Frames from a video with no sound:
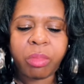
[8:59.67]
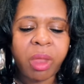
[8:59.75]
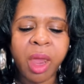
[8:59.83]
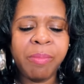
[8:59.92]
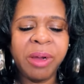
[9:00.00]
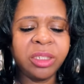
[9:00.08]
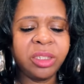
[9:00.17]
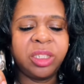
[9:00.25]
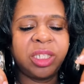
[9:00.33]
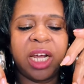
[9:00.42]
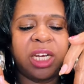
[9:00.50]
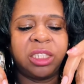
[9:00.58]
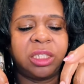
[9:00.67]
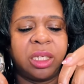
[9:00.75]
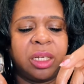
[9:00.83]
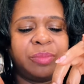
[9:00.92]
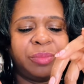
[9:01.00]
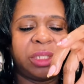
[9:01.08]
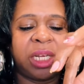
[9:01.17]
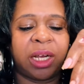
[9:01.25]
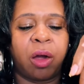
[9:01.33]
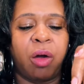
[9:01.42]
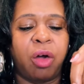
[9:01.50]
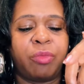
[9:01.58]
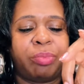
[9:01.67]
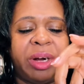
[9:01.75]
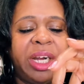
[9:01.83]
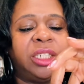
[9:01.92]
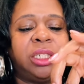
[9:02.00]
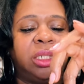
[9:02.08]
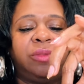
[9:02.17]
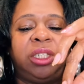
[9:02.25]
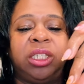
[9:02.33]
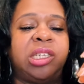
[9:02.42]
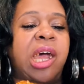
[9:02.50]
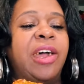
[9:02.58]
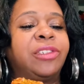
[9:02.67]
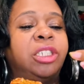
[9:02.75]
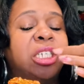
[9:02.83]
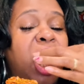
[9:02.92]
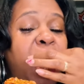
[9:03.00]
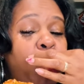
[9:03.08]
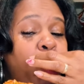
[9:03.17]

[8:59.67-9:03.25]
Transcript: it basically said it's like an off branch of TikTok. So,